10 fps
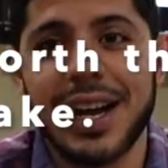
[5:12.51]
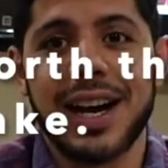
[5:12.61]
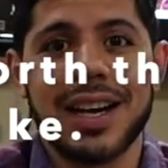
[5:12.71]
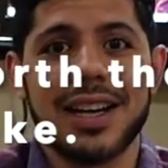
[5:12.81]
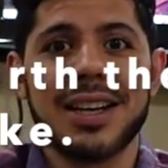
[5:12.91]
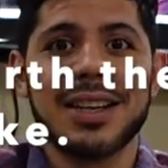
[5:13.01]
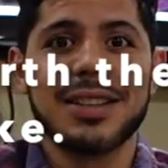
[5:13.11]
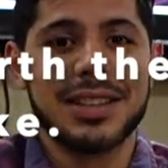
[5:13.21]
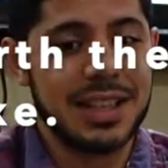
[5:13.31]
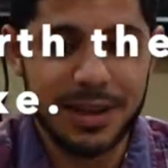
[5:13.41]
I
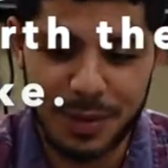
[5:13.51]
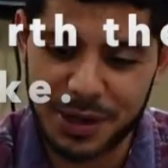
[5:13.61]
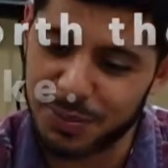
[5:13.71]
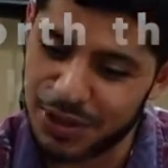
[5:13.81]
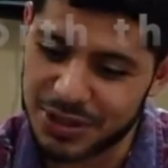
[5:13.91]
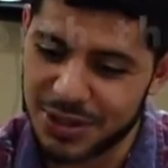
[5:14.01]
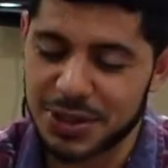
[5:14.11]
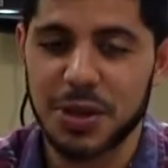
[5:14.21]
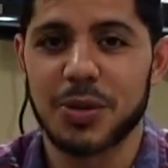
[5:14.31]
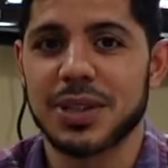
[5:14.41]
didn't make a budget
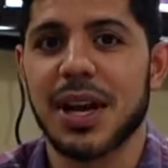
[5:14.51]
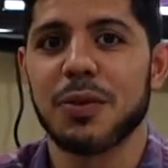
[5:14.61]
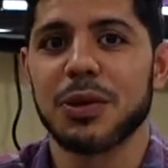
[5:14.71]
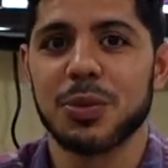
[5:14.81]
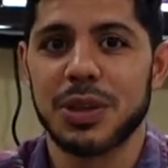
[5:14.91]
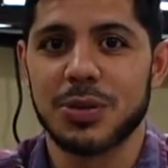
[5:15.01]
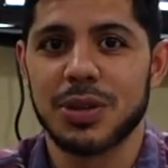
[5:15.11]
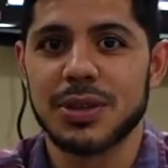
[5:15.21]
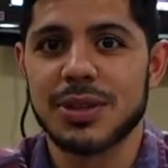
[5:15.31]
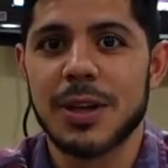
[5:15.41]
until I was halfway through my
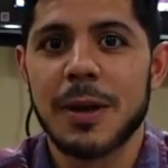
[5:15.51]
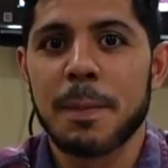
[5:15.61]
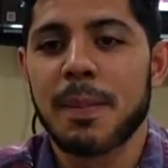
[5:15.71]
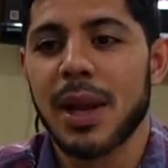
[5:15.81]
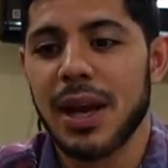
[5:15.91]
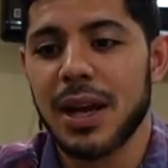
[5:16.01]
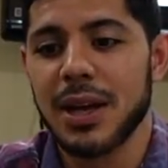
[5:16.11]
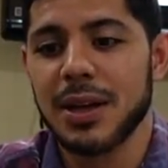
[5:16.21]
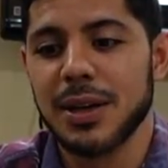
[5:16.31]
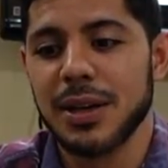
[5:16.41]
20s,
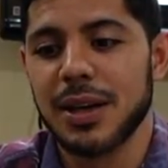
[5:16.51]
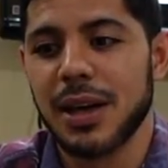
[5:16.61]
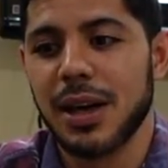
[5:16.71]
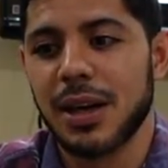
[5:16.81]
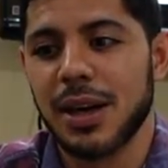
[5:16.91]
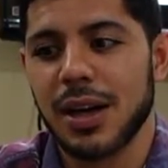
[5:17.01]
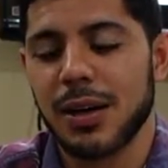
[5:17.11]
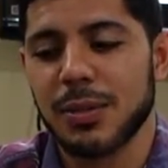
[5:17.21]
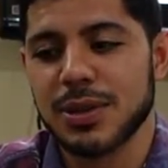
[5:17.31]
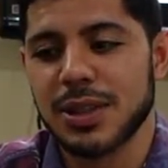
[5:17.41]
and I
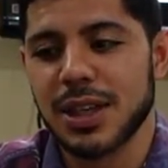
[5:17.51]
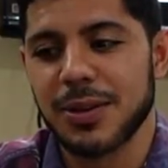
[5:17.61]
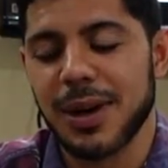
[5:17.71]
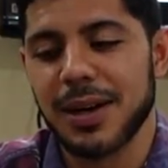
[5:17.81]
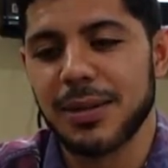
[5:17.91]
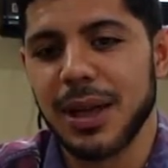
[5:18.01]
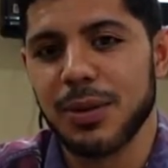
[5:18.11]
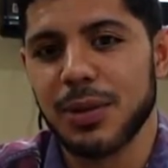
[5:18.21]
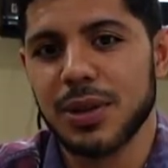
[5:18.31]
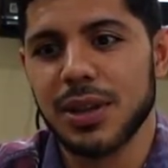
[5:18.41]
was like, wow,
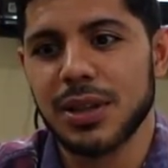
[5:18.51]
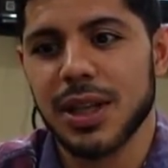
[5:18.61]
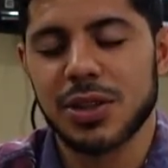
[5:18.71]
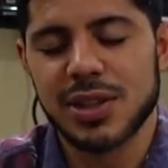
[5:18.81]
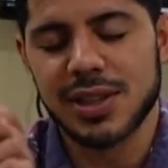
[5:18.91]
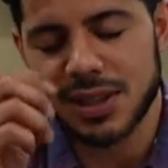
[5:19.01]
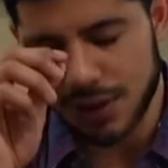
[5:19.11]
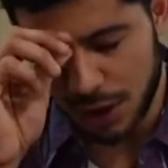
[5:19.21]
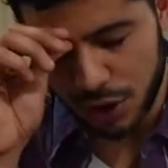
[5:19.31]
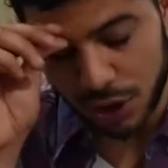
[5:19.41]
that just sets
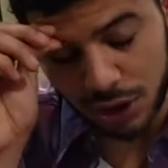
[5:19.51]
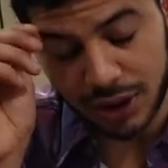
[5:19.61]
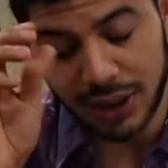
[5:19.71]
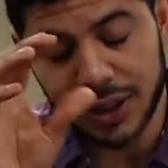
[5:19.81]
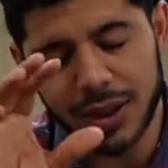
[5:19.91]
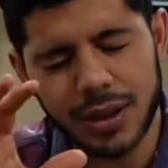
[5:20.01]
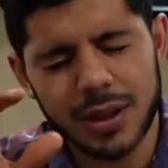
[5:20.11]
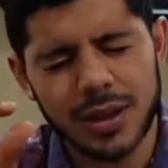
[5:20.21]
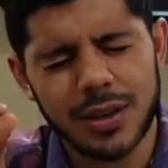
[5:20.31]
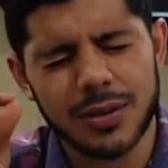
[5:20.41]
a
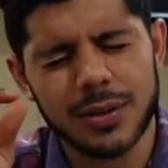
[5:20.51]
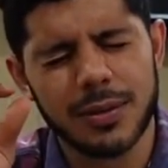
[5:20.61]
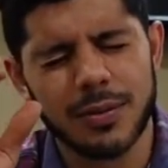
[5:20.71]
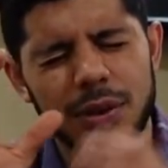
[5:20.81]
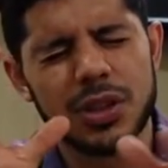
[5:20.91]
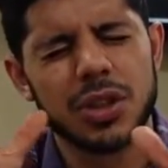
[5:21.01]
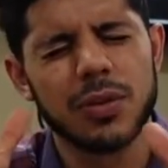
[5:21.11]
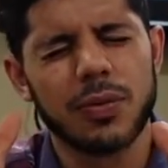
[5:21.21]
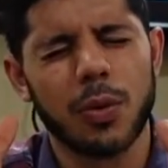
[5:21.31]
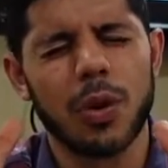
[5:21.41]
clear vision
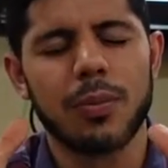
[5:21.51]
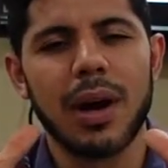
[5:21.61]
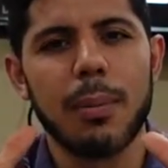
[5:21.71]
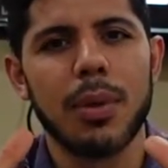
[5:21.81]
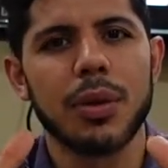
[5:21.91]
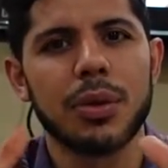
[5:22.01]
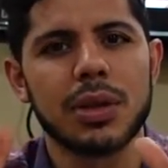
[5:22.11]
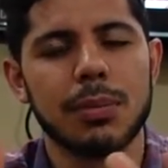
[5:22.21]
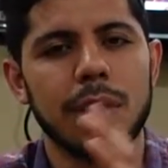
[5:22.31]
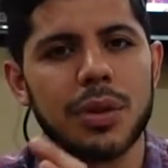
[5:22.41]
for my
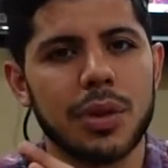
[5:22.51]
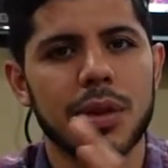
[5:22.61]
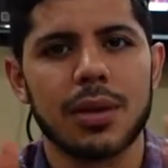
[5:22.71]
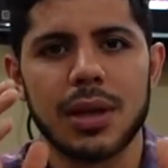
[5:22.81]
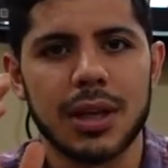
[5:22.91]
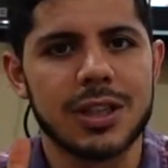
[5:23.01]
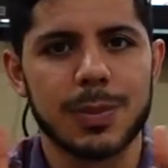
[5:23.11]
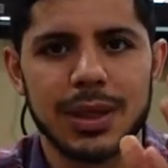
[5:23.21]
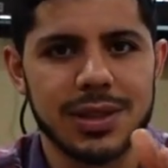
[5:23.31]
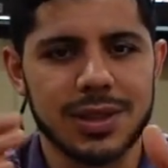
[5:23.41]
month-to-month
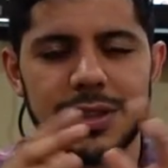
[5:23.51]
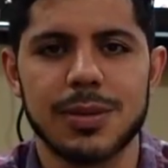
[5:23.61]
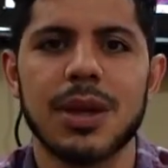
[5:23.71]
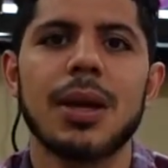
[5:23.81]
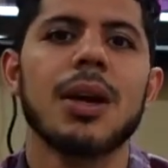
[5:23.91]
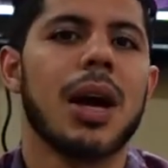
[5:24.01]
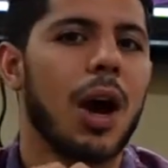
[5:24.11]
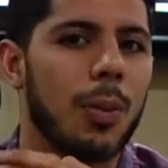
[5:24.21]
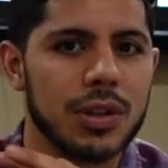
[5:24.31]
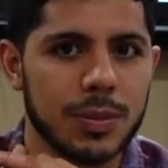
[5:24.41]
expenses. How
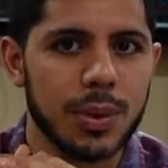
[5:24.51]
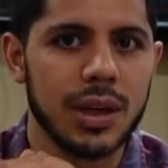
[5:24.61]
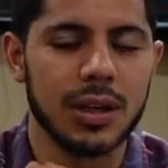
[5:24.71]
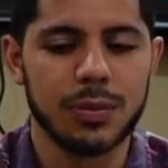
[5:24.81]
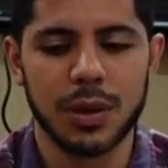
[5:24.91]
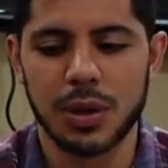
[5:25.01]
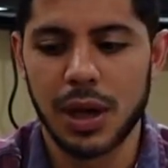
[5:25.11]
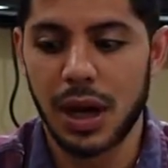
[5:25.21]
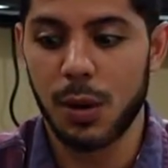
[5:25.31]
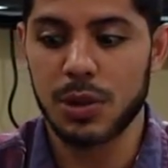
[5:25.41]
much I'm paying every month,
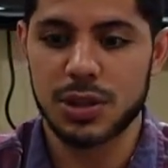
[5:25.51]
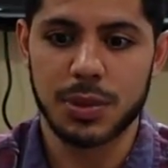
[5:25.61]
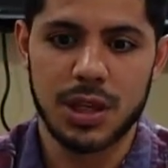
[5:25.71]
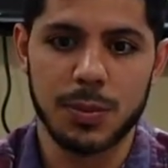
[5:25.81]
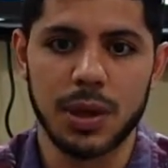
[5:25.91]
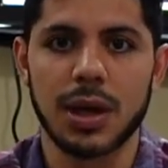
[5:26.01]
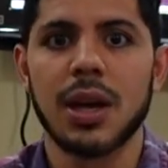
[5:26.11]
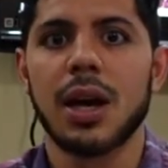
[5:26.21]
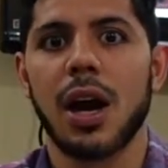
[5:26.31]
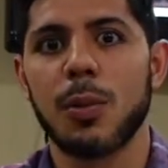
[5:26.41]
how much I'm keeping,
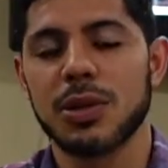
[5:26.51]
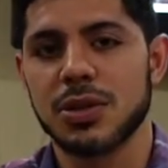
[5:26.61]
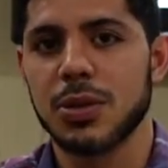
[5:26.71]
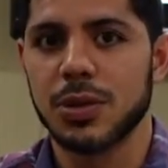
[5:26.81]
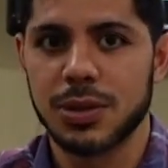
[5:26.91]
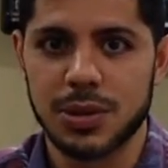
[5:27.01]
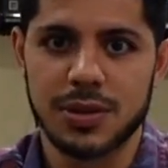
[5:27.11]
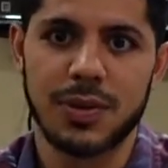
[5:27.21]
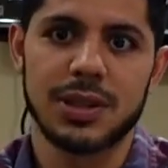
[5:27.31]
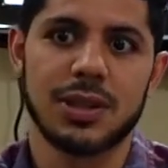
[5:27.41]
how much is going towards
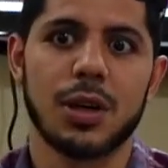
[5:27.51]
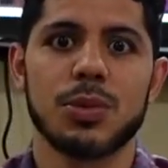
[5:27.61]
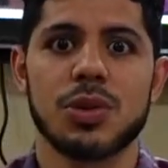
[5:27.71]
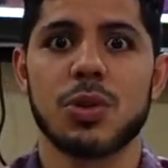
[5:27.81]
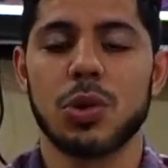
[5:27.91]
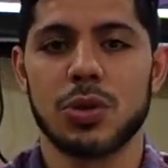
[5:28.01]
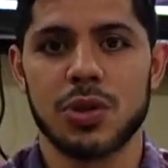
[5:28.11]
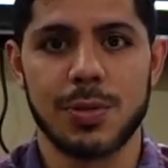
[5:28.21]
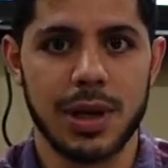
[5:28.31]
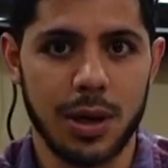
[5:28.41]
investing, how much is going towards
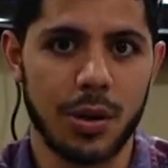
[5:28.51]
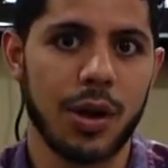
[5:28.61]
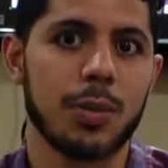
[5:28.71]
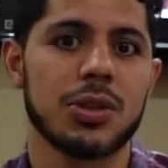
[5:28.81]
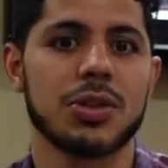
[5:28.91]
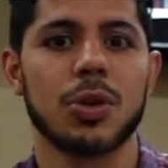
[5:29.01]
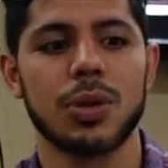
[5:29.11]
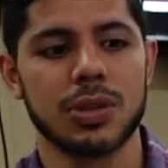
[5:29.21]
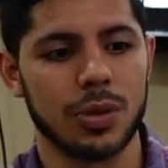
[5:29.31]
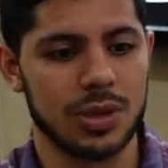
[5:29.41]
my health, how much is going
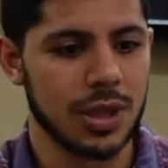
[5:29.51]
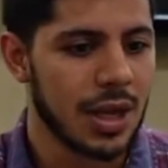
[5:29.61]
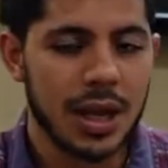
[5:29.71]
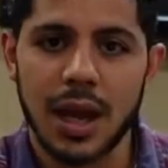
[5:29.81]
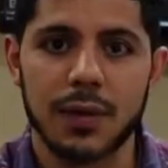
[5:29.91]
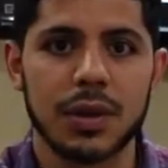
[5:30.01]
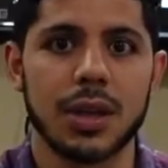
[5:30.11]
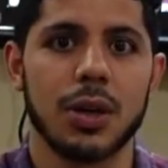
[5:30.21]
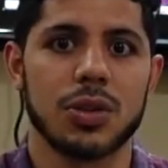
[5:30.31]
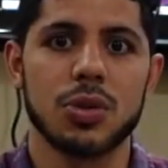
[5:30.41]
towards everything
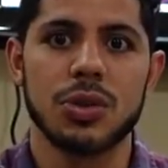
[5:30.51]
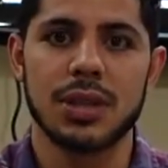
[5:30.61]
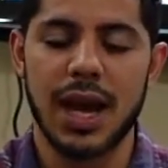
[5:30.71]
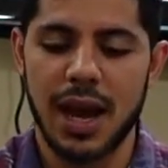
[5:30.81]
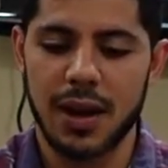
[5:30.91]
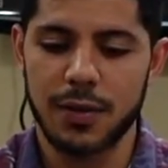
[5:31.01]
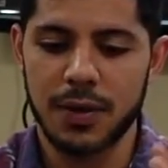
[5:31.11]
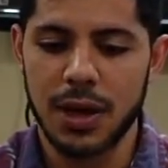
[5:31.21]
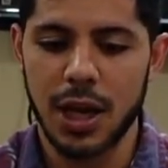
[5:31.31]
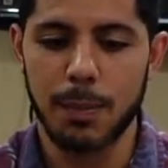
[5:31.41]
else. You just have
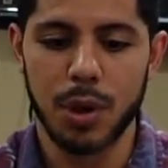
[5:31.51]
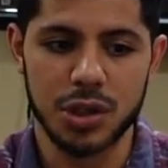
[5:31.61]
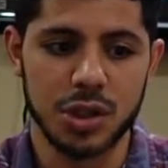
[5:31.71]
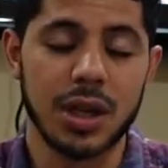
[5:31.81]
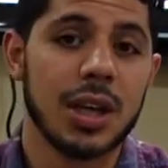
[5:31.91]
a budget.